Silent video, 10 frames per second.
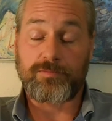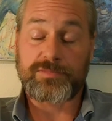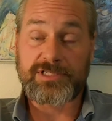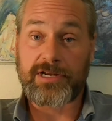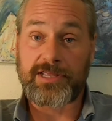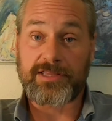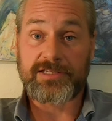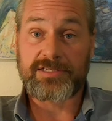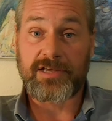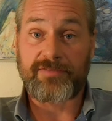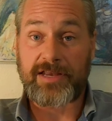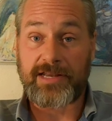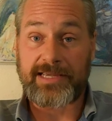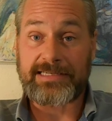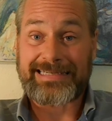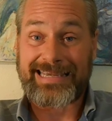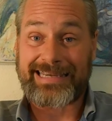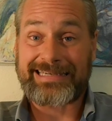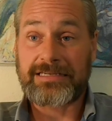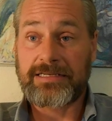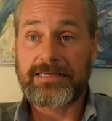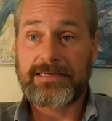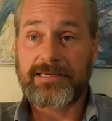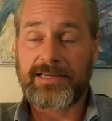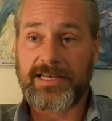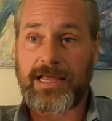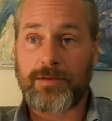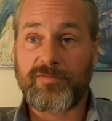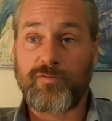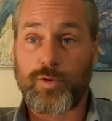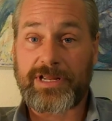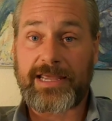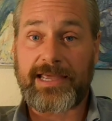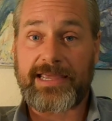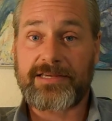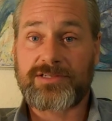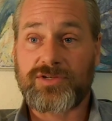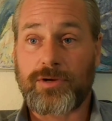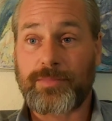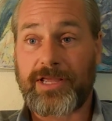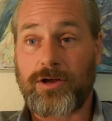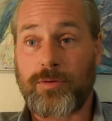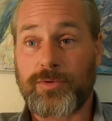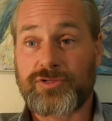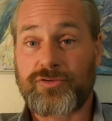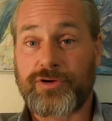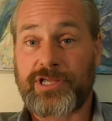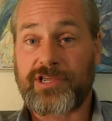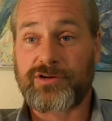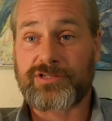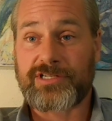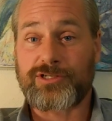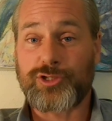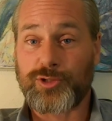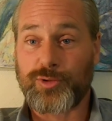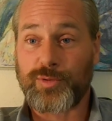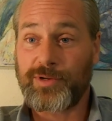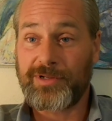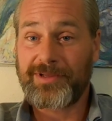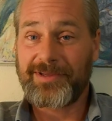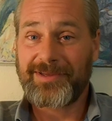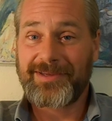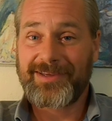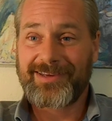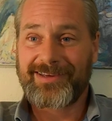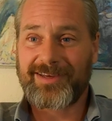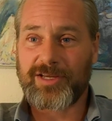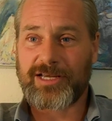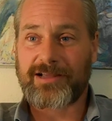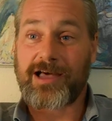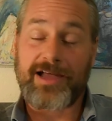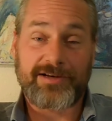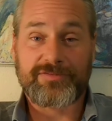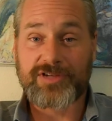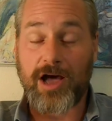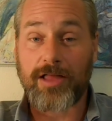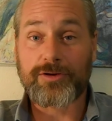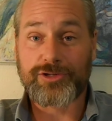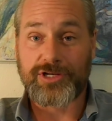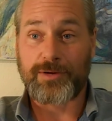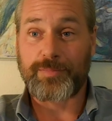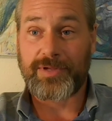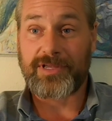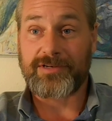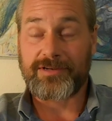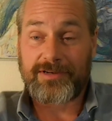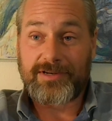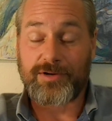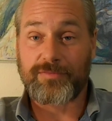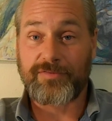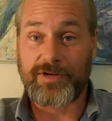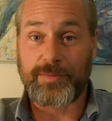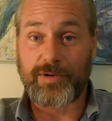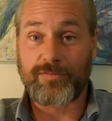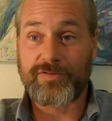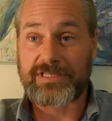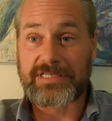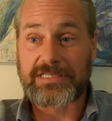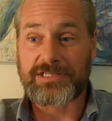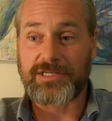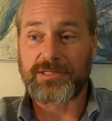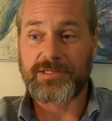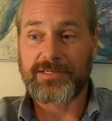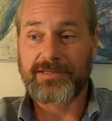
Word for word: studying this stuff at 19 and now I'm 48 so I'm like almost 30 years into a kind of scholarship in you know fundamental physics and